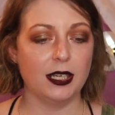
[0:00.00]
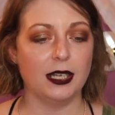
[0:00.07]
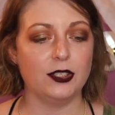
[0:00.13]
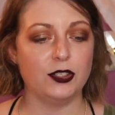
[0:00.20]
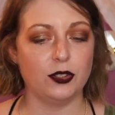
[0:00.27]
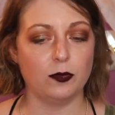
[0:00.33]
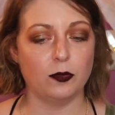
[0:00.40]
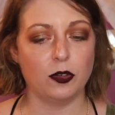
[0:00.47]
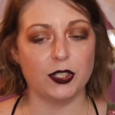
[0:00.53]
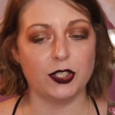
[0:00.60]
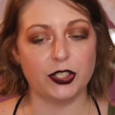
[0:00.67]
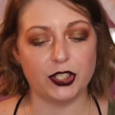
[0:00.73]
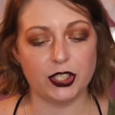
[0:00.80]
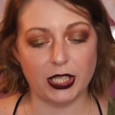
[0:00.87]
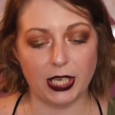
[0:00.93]
I do more
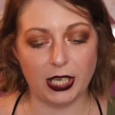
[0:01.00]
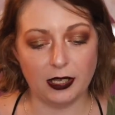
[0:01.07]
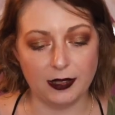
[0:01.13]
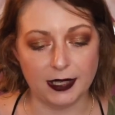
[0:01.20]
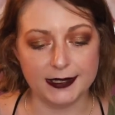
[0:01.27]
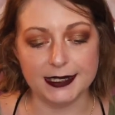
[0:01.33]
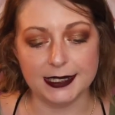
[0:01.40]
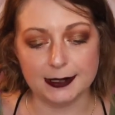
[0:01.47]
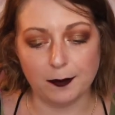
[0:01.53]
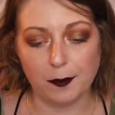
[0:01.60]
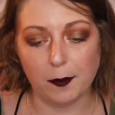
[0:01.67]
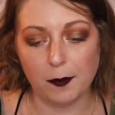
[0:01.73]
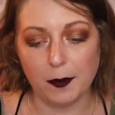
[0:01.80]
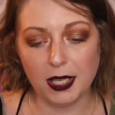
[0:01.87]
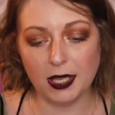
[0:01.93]
just like, this is
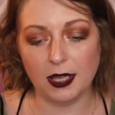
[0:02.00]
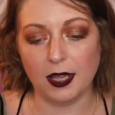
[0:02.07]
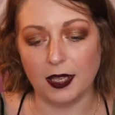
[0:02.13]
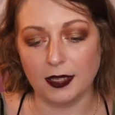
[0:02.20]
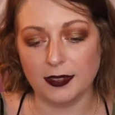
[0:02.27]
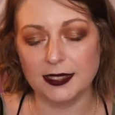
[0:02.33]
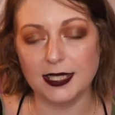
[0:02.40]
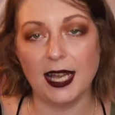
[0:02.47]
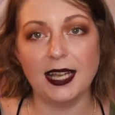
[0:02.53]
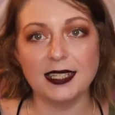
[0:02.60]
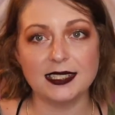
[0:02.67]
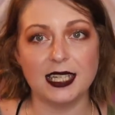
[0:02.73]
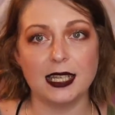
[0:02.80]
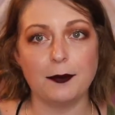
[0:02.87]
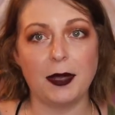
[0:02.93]
me
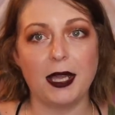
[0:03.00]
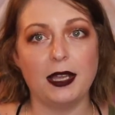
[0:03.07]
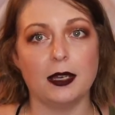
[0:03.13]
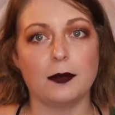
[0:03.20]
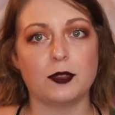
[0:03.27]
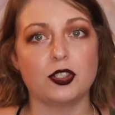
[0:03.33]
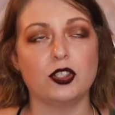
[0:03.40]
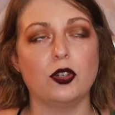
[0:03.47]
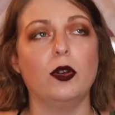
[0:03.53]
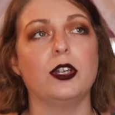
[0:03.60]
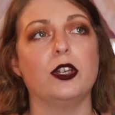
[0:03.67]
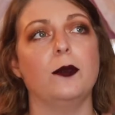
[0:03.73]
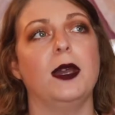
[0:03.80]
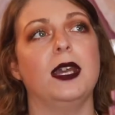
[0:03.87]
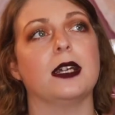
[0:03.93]
testing makeup, showing
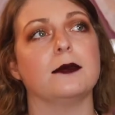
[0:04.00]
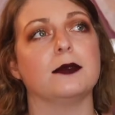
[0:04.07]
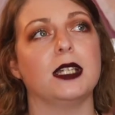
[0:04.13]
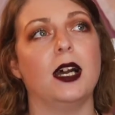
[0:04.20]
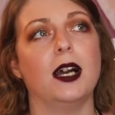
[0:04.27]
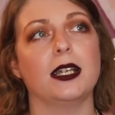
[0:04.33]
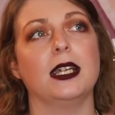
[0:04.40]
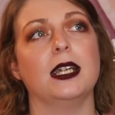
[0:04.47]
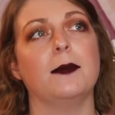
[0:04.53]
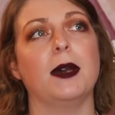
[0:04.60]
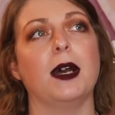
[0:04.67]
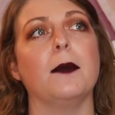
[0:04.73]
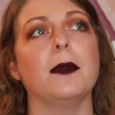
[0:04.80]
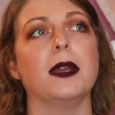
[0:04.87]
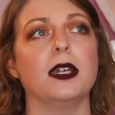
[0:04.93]
you makeup, talking
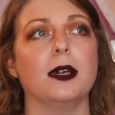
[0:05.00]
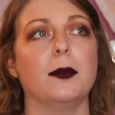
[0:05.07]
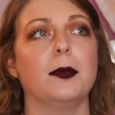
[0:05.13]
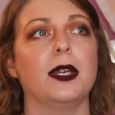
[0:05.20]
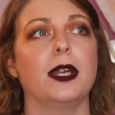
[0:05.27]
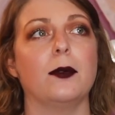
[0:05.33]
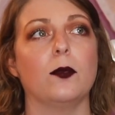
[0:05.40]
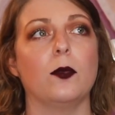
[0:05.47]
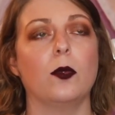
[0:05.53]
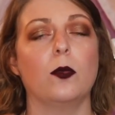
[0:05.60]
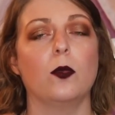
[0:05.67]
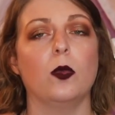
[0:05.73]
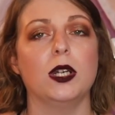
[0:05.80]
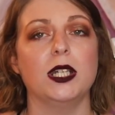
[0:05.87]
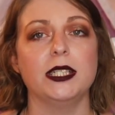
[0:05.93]
about makeup, and I
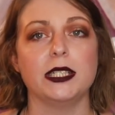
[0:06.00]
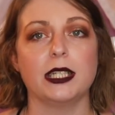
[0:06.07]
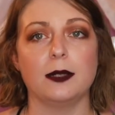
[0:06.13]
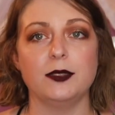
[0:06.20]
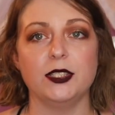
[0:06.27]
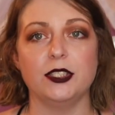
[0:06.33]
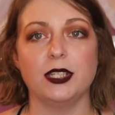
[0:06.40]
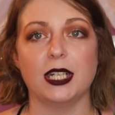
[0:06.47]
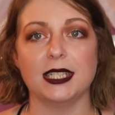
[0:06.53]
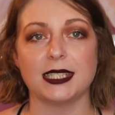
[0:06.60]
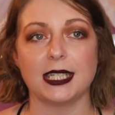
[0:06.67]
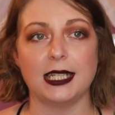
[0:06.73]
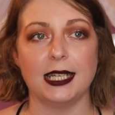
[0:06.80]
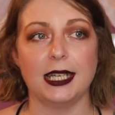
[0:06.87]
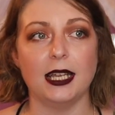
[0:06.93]
wanted to come to you guys
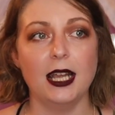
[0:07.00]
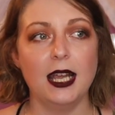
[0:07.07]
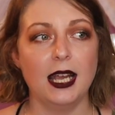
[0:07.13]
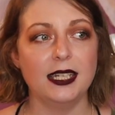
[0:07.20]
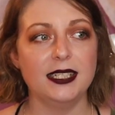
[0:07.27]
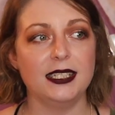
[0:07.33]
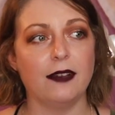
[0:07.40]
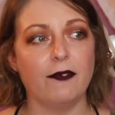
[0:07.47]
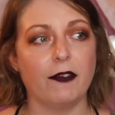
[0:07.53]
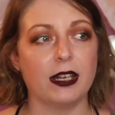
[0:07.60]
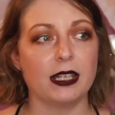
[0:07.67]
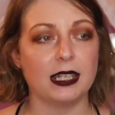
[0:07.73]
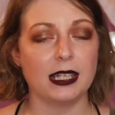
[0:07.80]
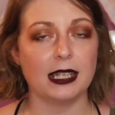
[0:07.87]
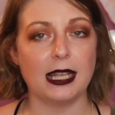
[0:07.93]
on a
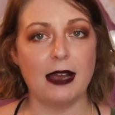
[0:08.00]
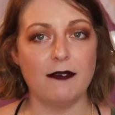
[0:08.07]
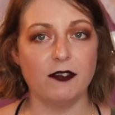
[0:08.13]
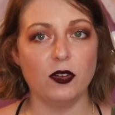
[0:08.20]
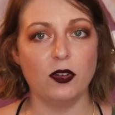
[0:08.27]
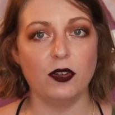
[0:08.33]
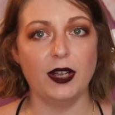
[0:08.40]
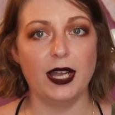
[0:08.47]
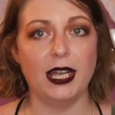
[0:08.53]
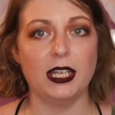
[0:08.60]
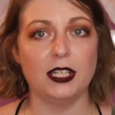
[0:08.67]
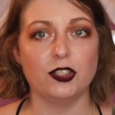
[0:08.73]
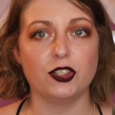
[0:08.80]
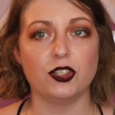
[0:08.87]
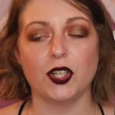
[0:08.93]
different level
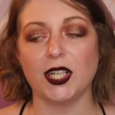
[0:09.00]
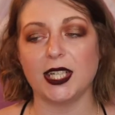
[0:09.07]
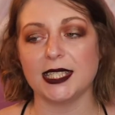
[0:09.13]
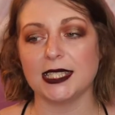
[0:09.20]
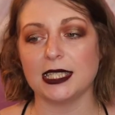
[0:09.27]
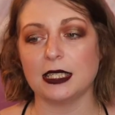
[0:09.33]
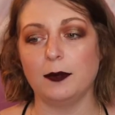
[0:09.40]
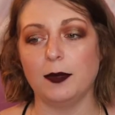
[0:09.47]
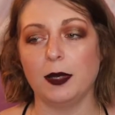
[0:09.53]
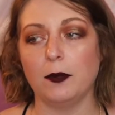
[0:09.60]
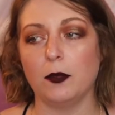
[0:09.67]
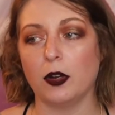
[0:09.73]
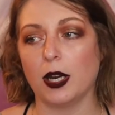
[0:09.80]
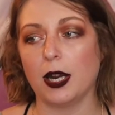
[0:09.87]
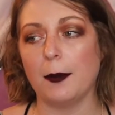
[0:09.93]
and show you guys a little bit
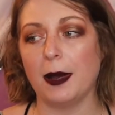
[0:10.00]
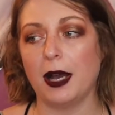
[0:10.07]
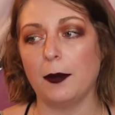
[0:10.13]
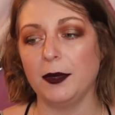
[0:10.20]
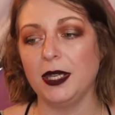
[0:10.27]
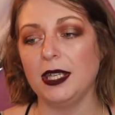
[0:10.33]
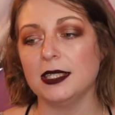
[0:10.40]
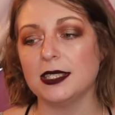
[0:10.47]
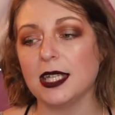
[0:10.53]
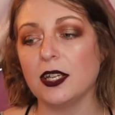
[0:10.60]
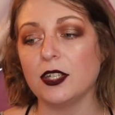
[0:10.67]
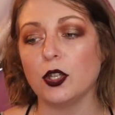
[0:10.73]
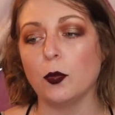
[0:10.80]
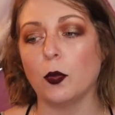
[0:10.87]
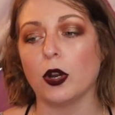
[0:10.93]
more about me and tell
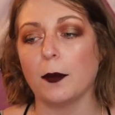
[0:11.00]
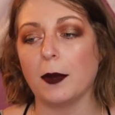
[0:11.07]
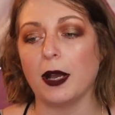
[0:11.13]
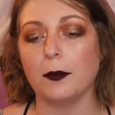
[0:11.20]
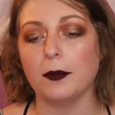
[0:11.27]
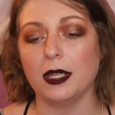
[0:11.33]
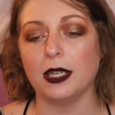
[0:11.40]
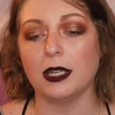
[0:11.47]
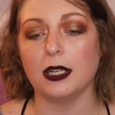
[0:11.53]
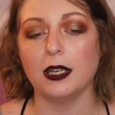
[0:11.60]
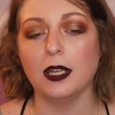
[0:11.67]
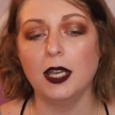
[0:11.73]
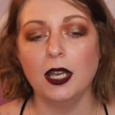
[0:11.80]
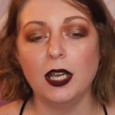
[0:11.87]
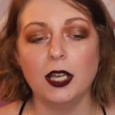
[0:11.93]
you more about me and,
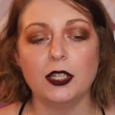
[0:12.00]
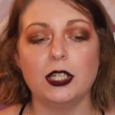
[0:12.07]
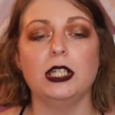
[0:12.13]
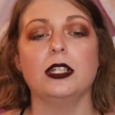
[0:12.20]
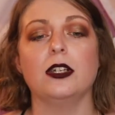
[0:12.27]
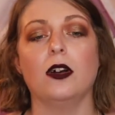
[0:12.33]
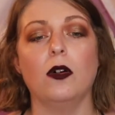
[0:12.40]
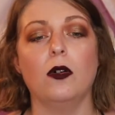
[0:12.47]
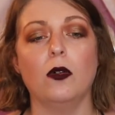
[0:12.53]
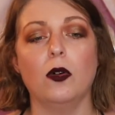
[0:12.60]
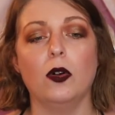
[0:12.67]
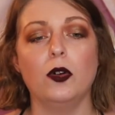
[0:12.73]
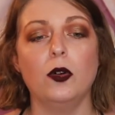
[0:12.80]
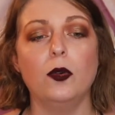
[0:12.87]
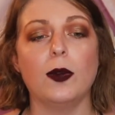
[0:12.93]
you
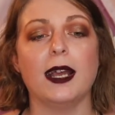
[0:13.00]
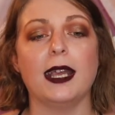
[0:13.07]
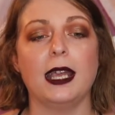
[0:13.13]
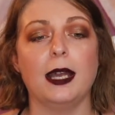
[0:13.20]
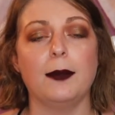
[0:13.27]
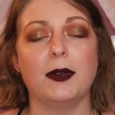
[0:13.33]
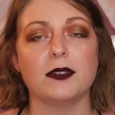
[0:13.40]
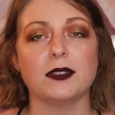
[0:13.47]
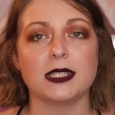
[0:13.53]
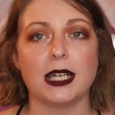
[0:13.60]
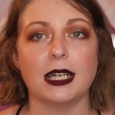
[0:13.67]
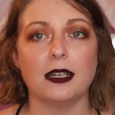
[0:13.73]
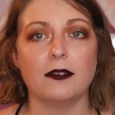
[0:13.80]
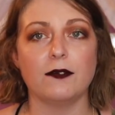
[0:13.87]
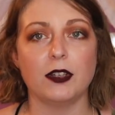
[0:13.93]
know, who I am
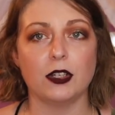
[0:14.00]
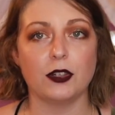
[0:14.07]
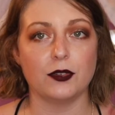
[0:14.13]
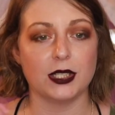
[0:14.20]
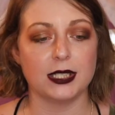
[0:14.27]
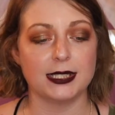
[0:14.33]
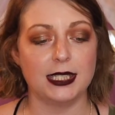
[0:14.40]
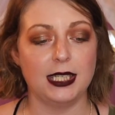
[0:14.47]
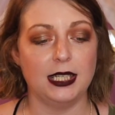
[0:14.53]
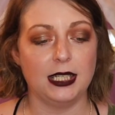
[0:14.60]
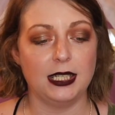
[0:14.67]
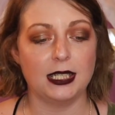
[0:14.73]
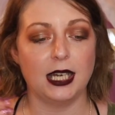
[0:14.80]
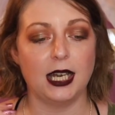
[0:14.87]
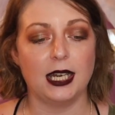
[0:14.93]
outside of, you know, this teeny
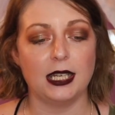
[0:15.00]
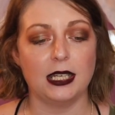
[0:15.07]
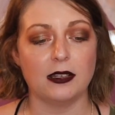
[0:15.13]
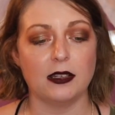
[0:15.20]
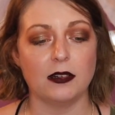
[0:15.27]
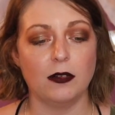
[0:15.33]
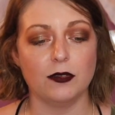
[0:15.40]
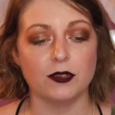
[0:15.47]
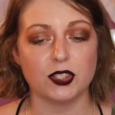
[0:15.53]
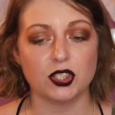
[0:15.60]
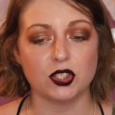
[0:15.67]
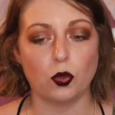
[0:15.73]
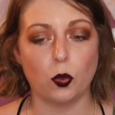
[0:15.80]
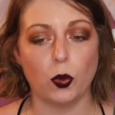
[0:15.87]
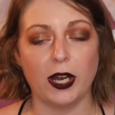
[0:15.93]
tiny little
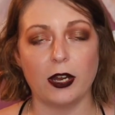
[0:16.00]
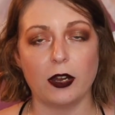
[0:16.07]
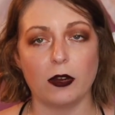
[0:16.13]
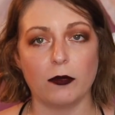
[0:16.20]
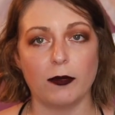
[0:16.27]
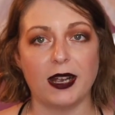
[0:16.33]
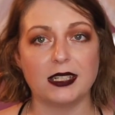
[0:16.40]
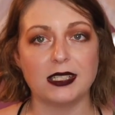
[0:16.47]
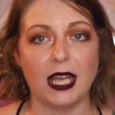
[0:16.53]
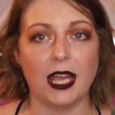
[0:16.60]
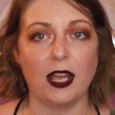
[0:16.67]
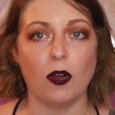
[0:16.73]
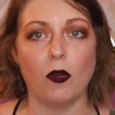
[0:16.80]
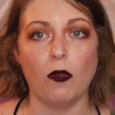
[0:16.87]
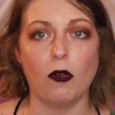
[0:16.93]
square
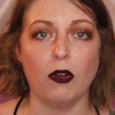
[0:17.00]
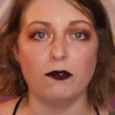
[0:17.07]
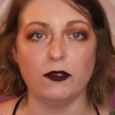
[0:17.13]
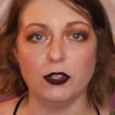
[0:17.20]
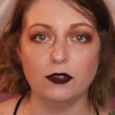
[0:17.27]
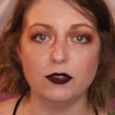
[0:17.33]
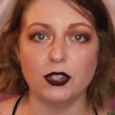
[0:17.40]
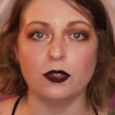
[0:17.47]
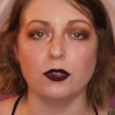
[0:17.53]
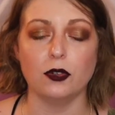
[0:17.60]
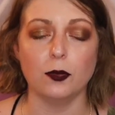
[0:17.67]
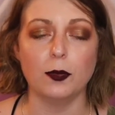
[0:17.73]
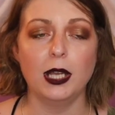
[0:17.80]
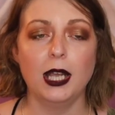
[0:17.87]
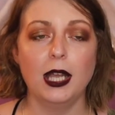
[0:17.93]
rectangle of
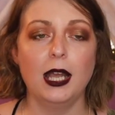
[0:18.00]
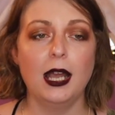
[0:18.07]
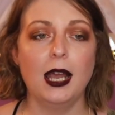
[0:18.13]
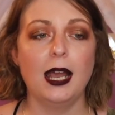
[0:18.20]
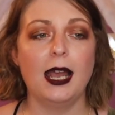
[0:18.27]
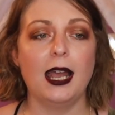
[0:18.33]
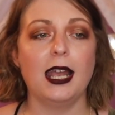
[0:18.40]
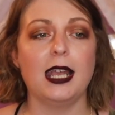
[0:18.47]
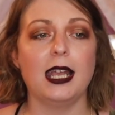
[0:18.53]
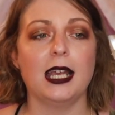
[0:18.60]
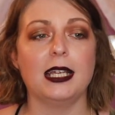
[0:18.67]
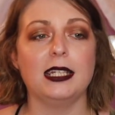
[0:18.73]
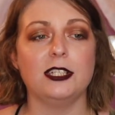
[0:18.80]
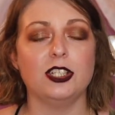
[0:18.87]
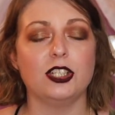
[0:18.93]
YouTube,
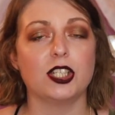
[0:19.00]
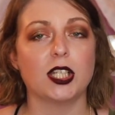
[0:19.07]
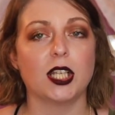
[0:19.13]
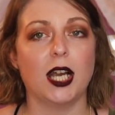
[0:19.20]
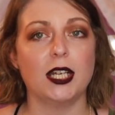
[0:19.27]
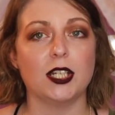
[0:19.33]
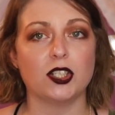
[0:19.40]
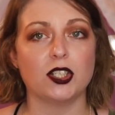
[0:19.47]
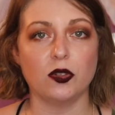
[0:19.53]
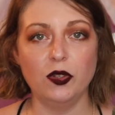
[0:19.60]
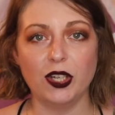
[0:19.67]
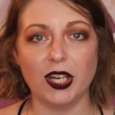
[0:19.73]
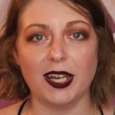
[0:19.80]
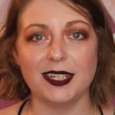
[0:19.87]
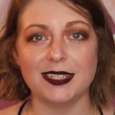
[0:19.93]
and just kind
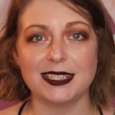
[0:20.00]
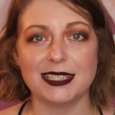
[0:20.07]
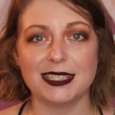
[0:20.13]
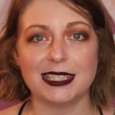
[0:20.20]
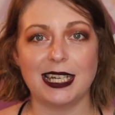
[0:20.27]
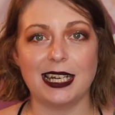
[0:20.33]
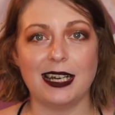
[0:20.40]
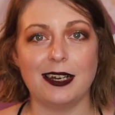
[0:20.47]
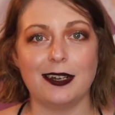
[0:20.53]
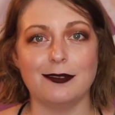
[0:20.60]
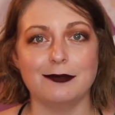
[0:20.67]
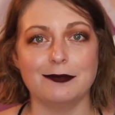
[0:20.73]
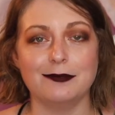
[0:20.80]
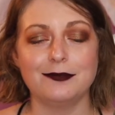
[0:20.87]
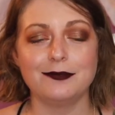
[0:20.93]
you guys.
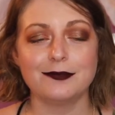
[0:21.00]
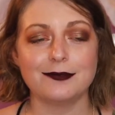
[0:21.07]
Um,